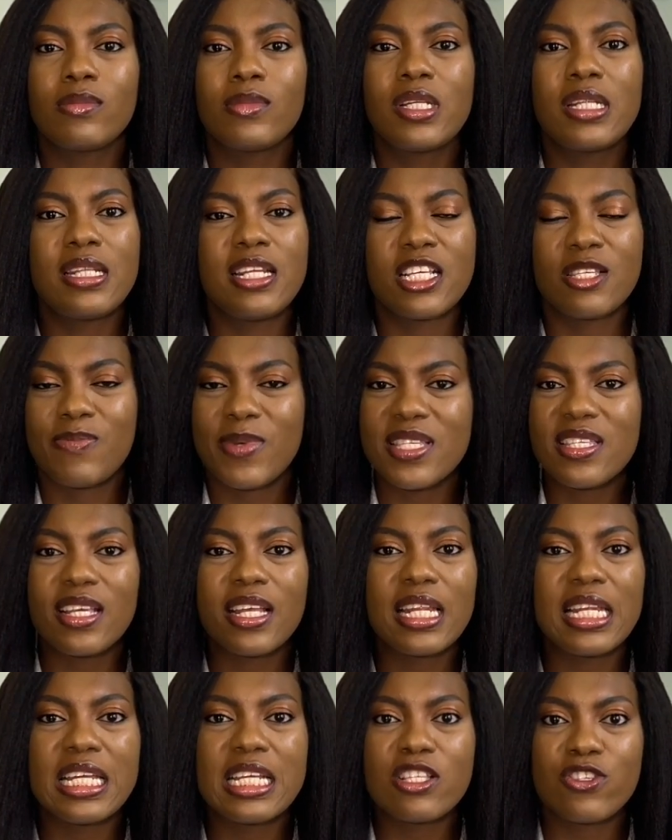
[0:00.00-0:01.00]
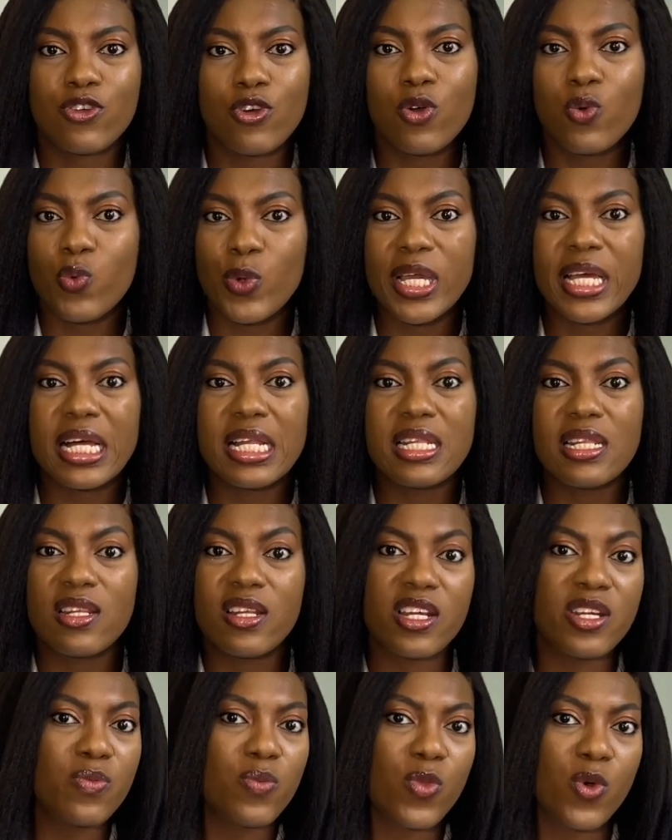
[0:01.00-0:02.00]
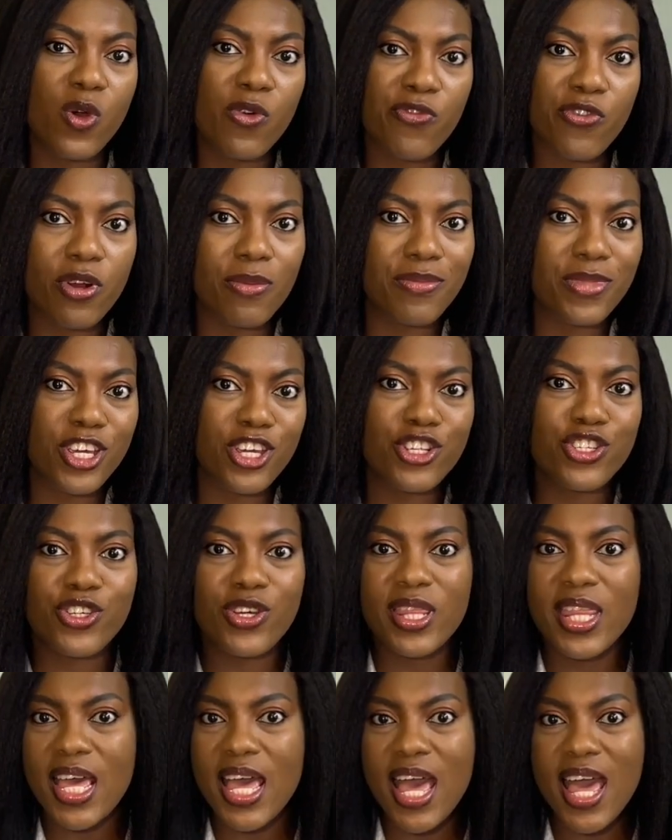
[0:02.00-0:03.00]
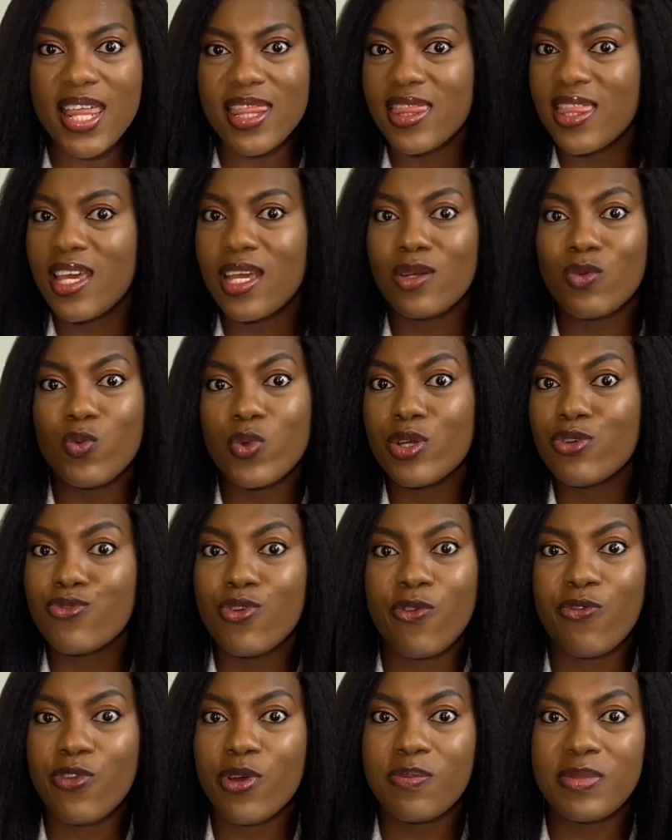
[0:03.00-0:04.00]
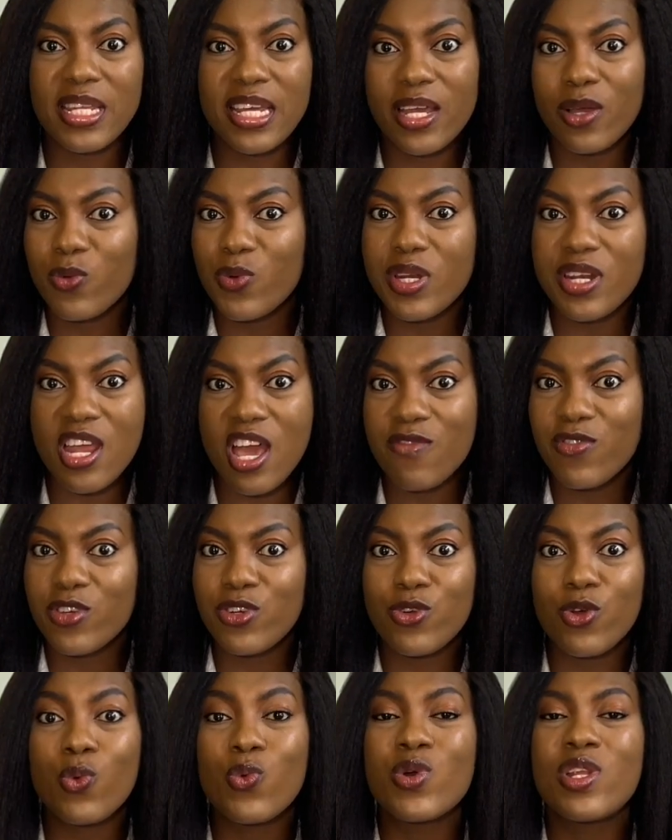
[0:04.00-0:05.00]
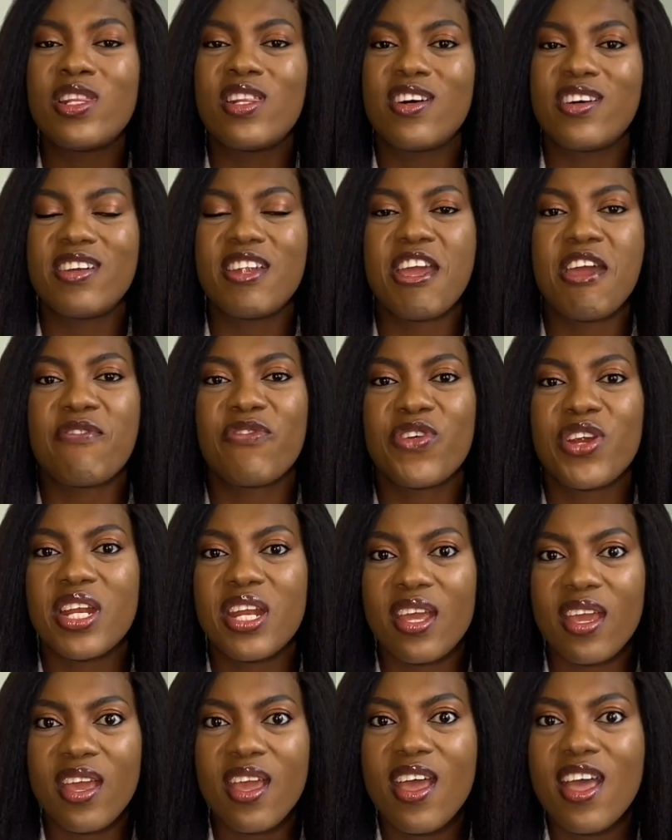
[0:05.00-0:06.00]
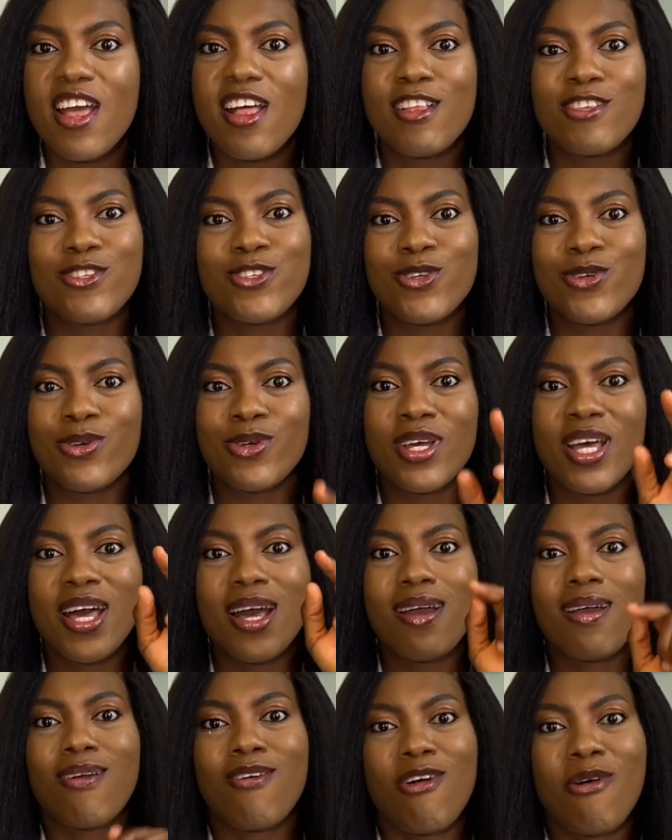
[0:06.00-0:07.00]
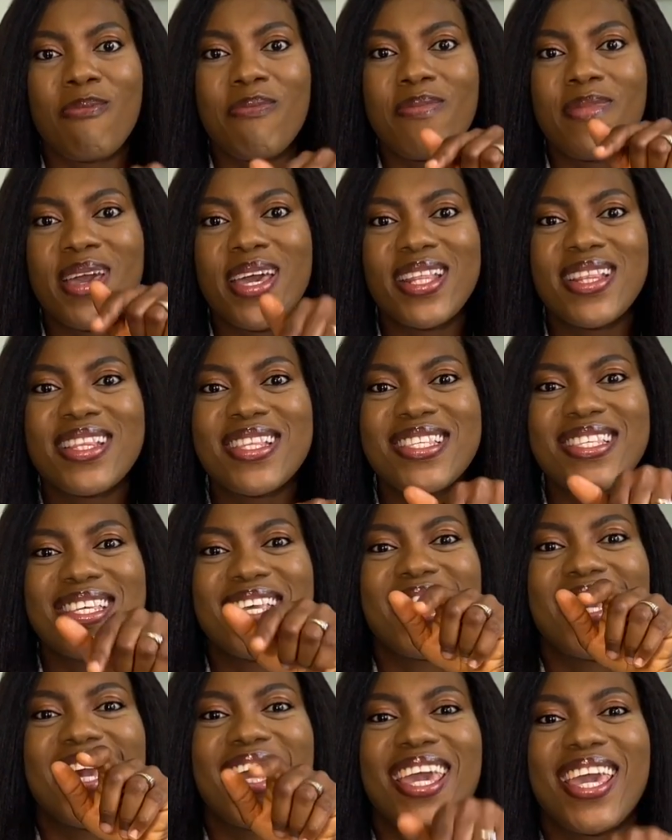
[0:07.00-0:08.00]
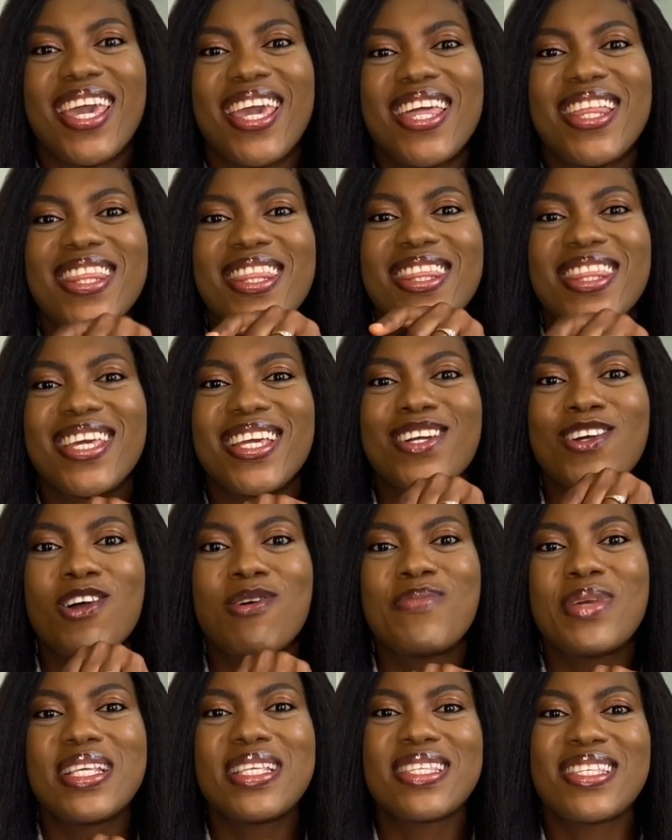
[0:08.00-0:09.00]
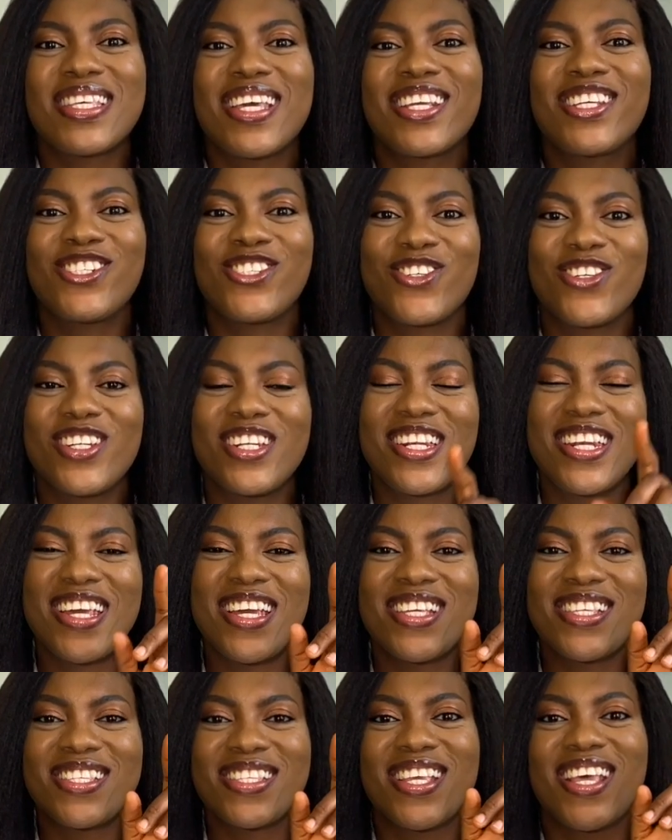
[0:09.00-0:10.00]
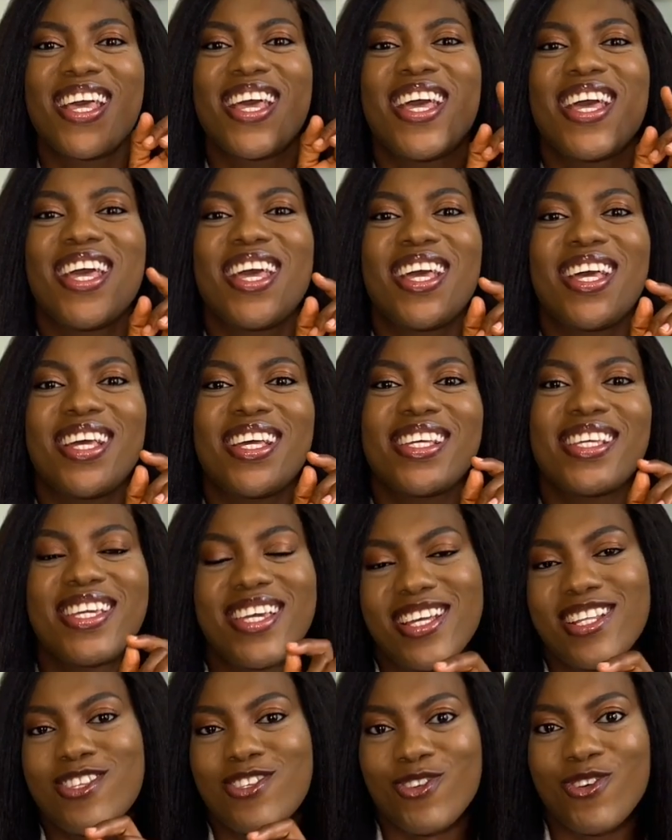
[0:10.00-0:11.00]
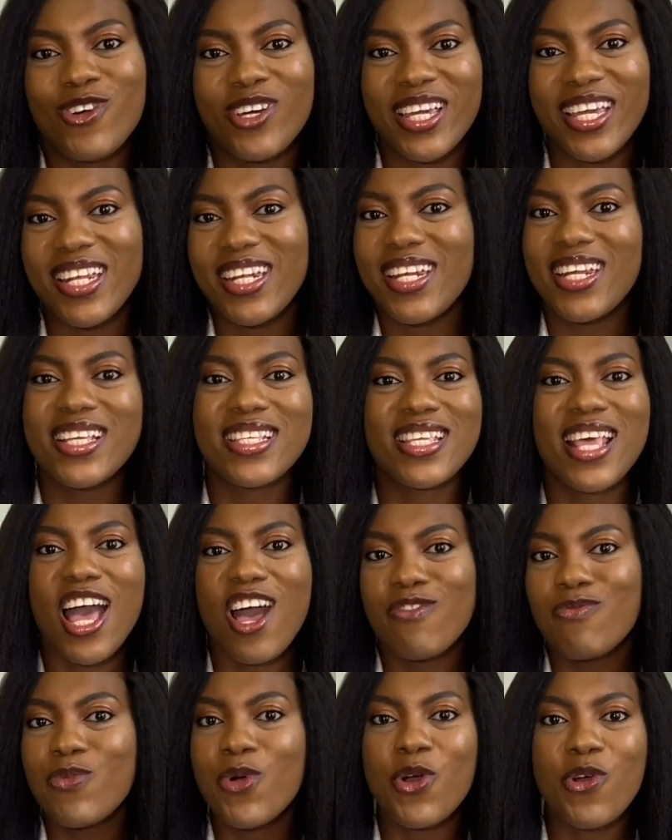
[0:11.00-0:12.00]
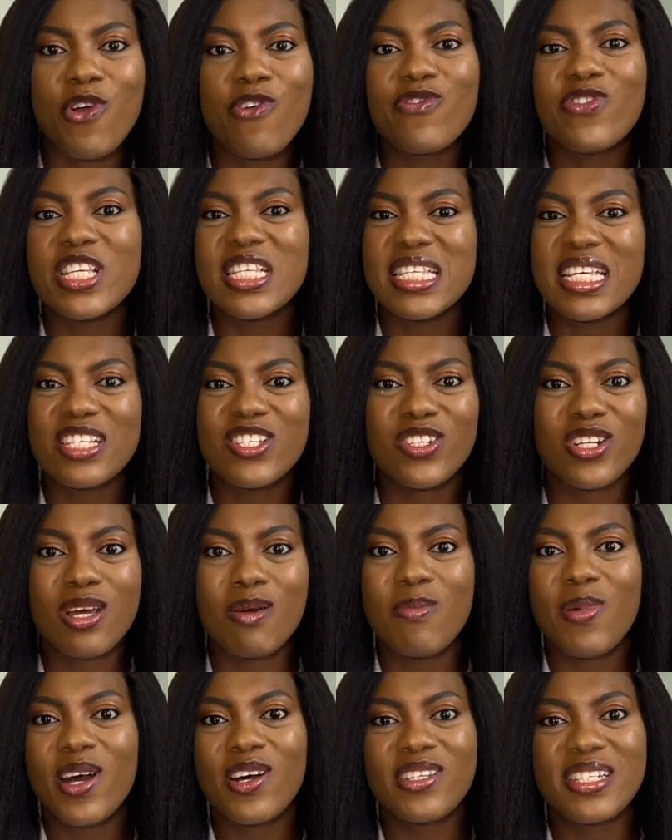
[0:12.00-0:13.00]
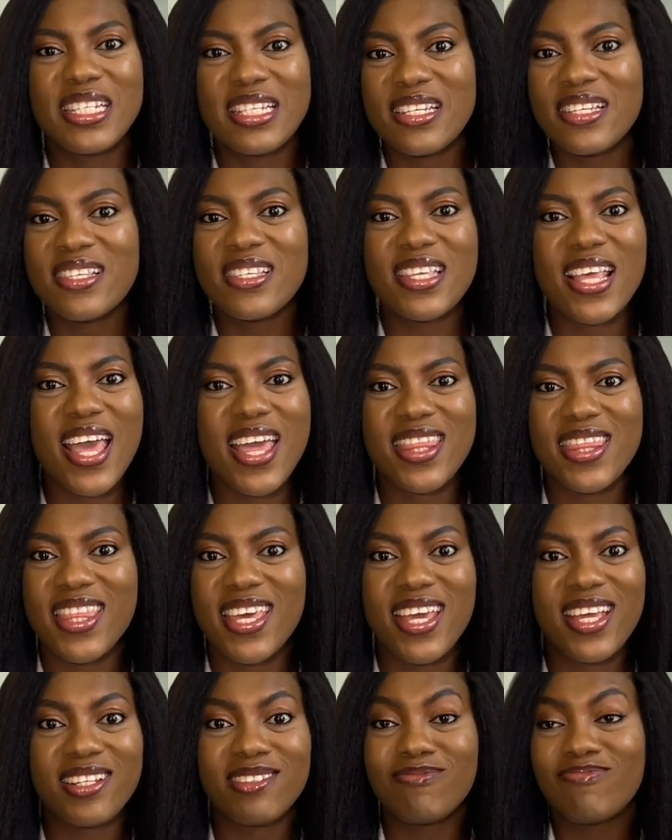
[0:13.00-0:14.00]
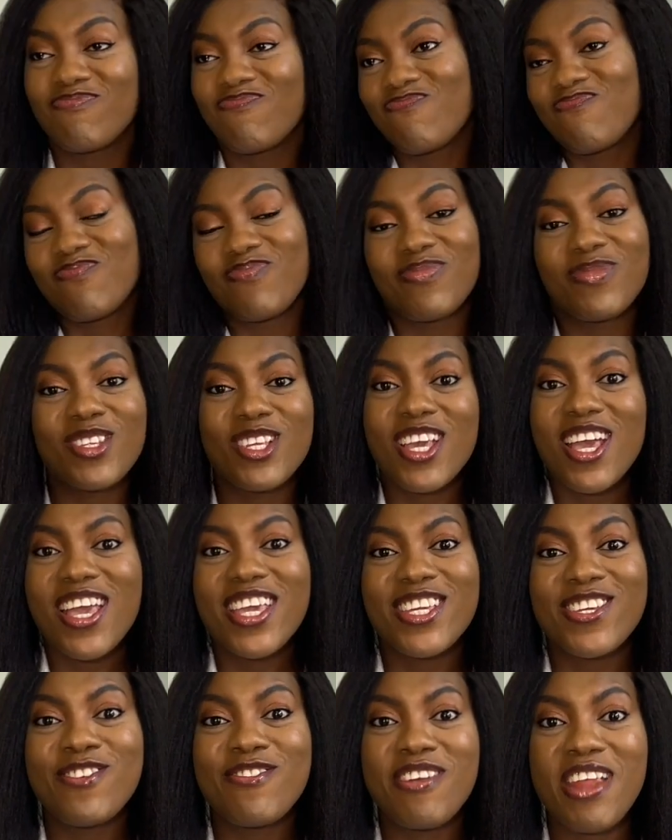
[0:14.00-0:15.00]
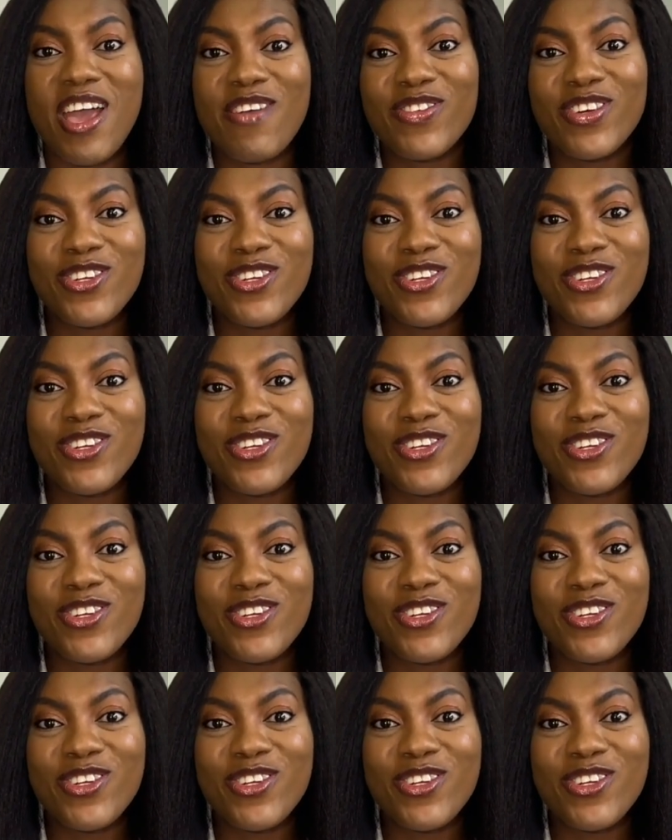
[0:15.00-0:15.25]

Let's basically talk. We can learn more from each other, and then we grow from there. We never know, we'll learn every day. So comment in the comment section. Let's get talking, let's have more conversation about this, and then you never